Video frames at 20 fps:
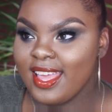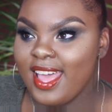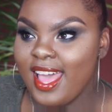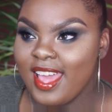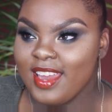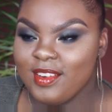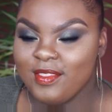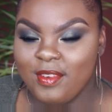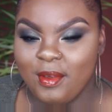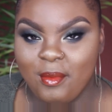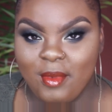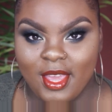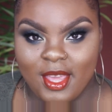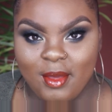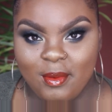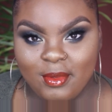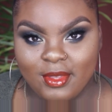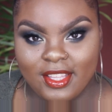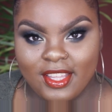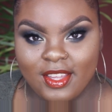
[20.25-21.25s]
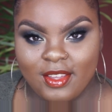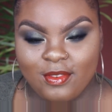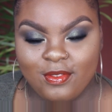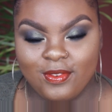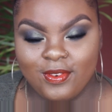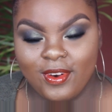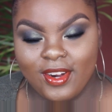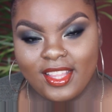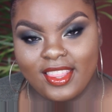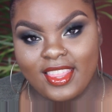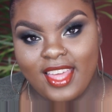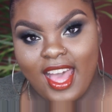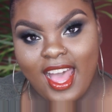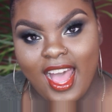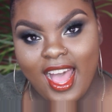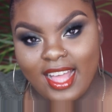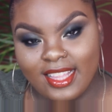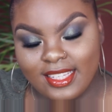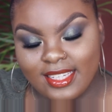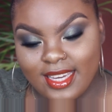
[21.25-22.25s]
kind of a makeup look for the
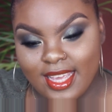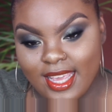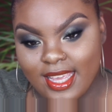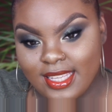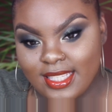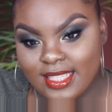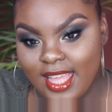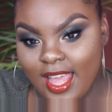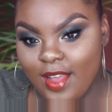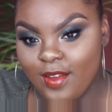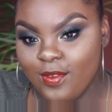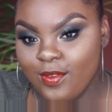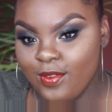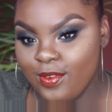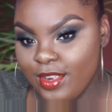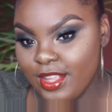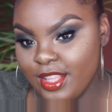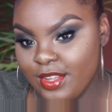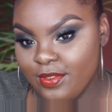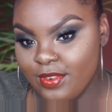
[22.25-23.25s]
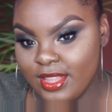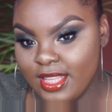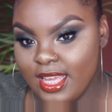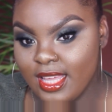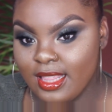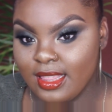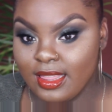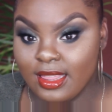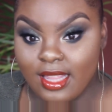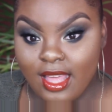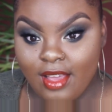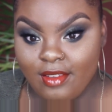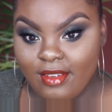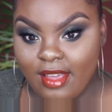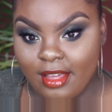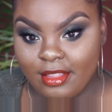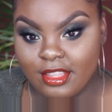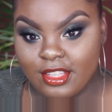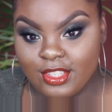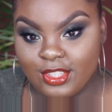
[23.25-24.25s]
holidays. I really
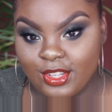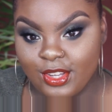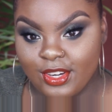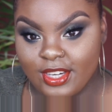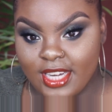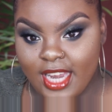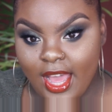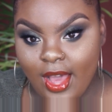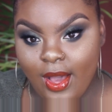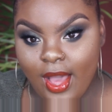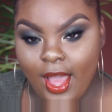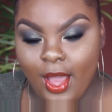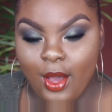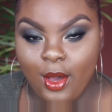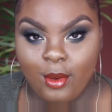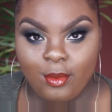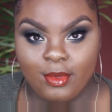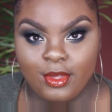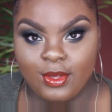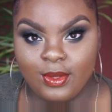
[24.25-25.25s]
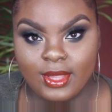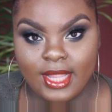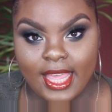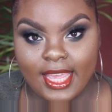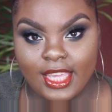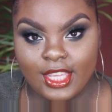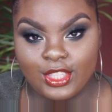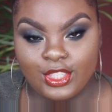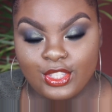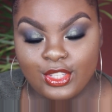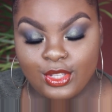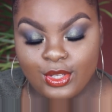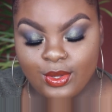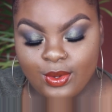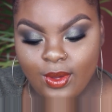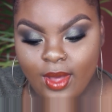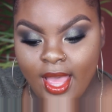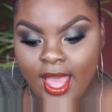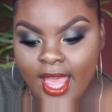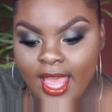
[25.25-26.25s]
love how this turned out. I hope you like it
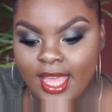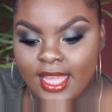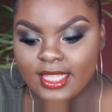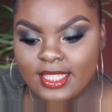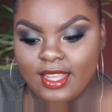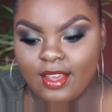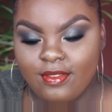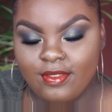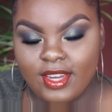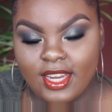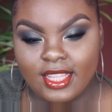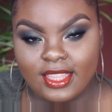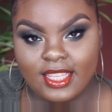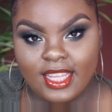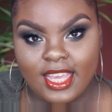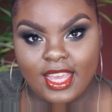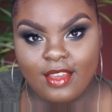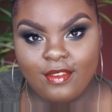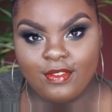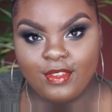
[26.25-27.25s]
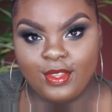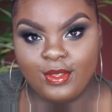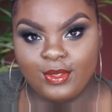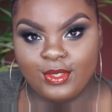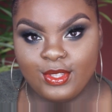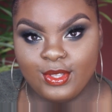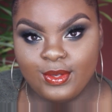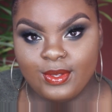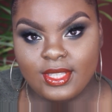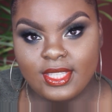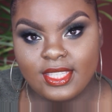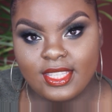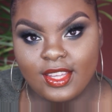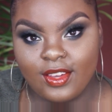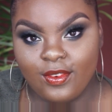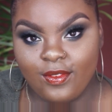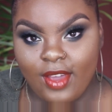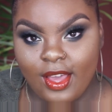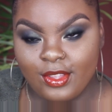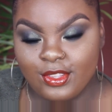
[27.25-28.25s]
too. Definitely, if you do,
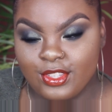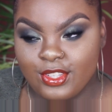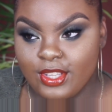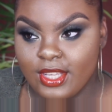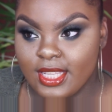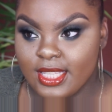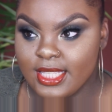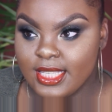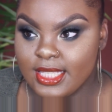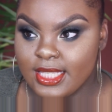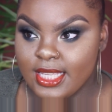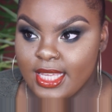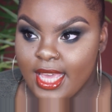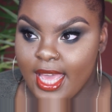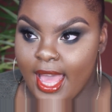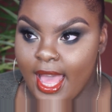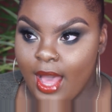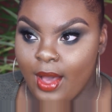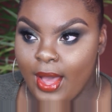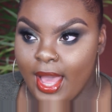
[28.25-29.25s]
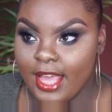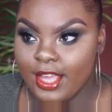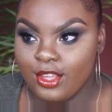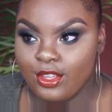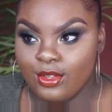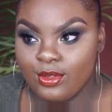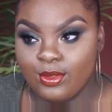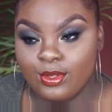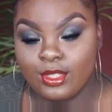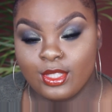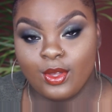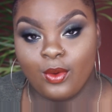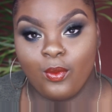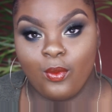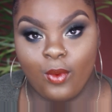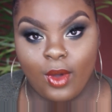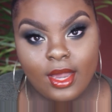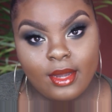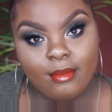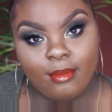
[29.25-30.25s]
stick around so you can see how I used
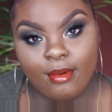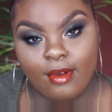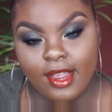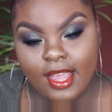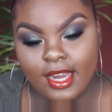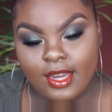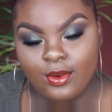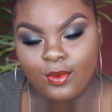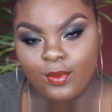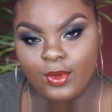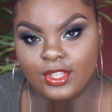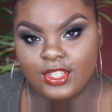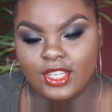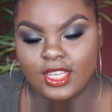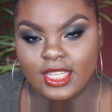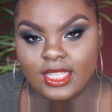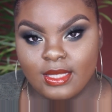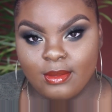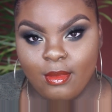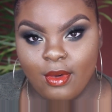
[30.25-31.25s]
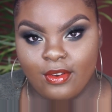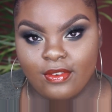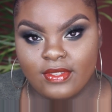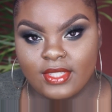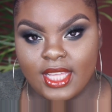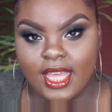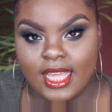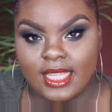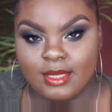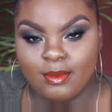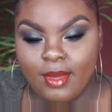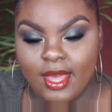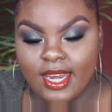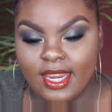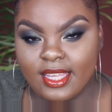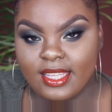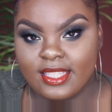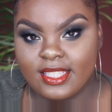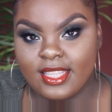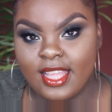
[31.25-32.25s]
one brand, which is Motives
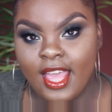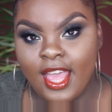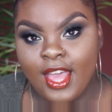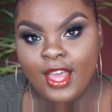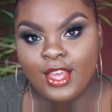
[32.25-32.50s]
Cosmetics,